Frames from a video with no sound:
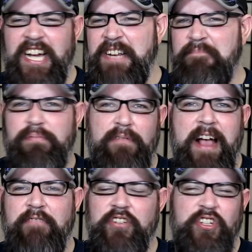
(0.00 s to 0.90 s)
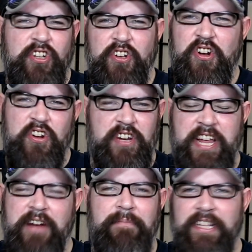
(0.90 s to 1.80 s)
kind of brown sugar,
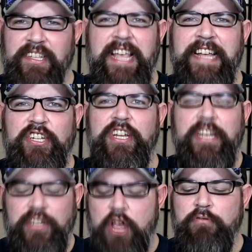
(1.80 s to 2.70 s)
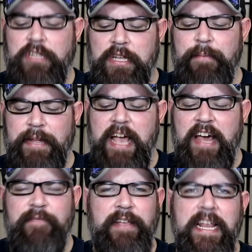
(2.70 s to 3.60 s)
caramelization notes coming
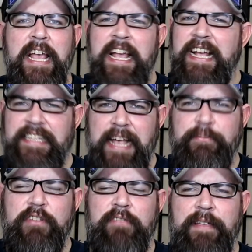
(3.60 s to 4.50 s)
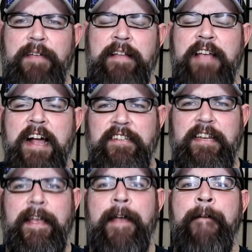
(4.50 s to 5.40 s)
out of it. It's absolutely
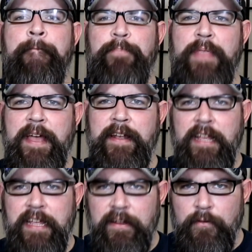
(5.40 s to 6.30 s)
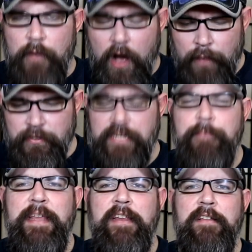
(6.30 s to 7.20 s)
fantastic. Then, almost
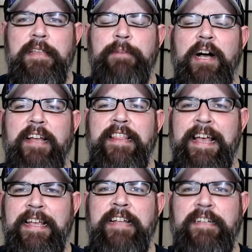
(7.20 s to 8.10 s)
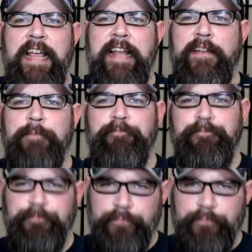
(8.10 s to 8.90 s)
immediately behind that, in tandem,